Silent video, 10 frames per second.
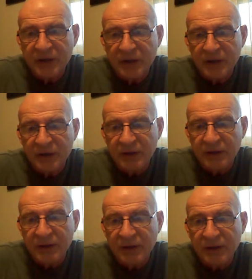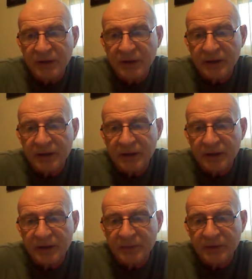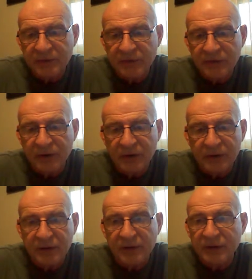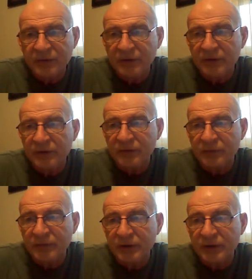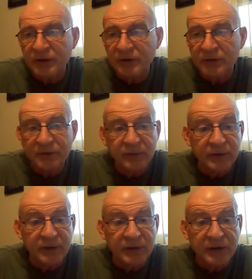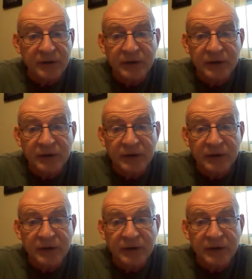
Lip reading: a little bit of a song. If it doesn't work, it doesn't work.